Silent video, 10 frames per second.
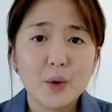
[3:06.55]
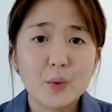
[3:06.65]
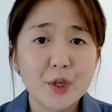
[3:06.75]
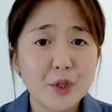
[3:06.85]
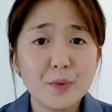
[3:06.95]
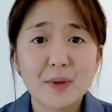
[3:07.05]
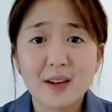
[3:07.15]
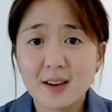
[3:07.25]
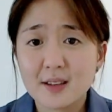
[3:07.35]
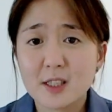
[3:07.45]
We should be
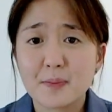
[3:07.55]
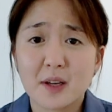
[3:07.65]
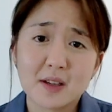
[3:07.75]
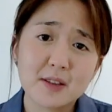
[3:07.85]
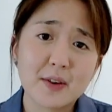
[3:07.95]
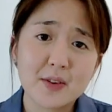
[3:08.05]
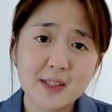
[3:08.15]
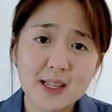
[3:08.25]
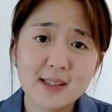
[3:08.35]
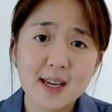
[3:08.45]
cursed because of our
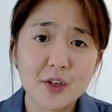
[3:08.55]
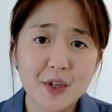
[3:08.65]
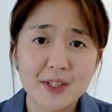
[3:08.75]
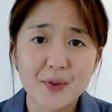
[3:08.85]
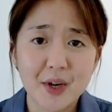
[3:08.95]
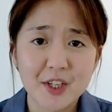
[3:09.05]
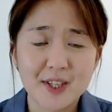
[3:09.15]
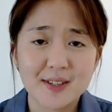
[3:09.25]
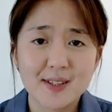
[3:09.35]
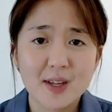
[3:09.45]
sins and
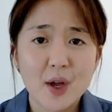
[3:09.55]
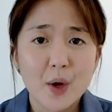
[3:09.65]
transgressions.